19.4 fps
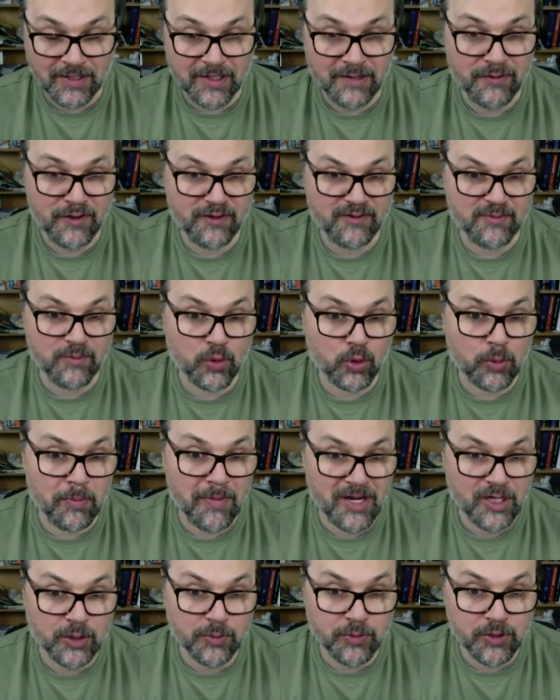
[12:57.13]
If you have more
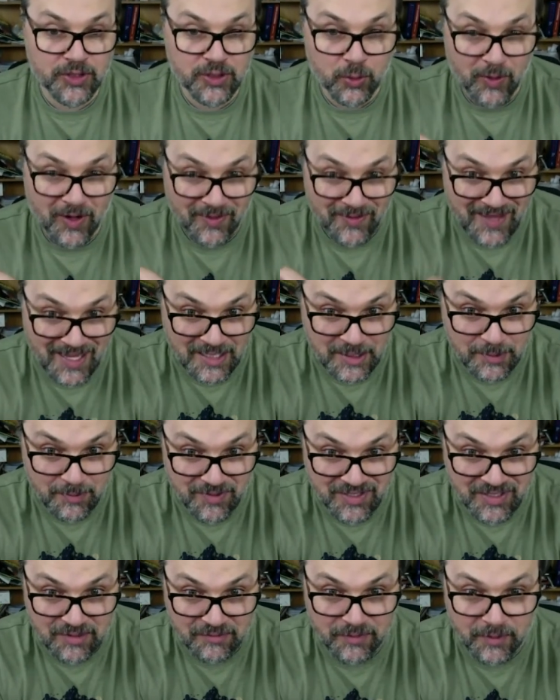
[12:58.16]
measurements around that
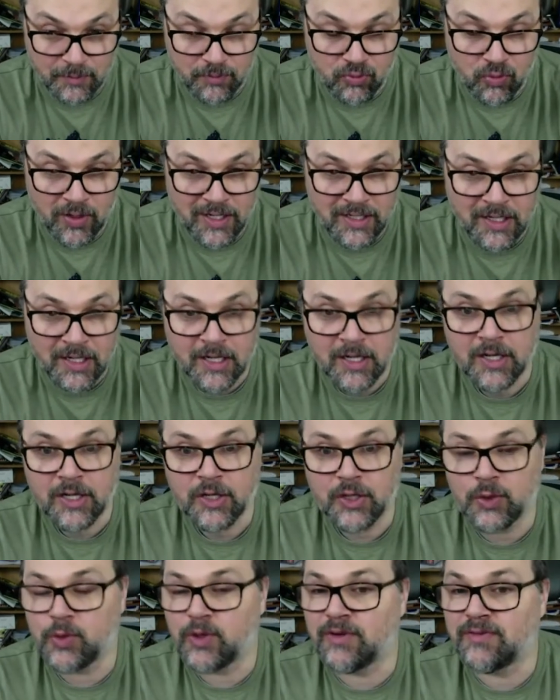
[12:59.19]
specific point,
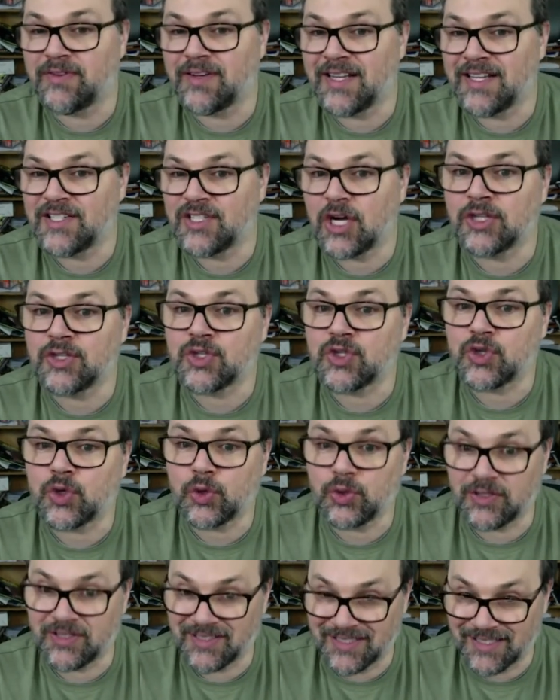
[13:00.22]
you have less
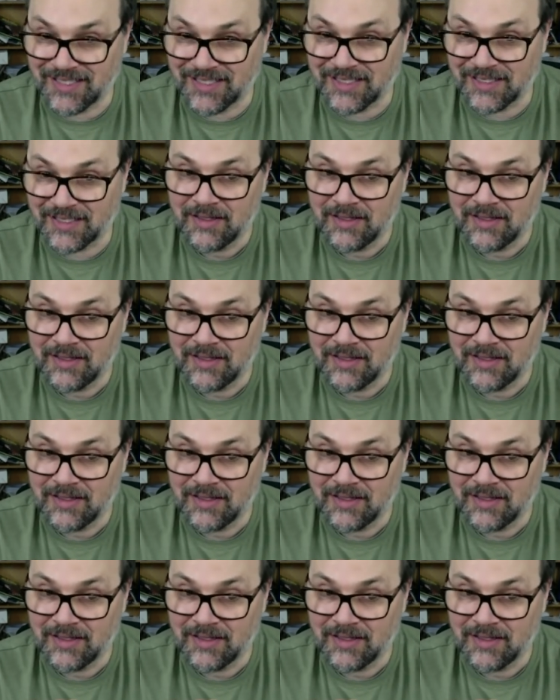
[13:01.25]
uncertainty.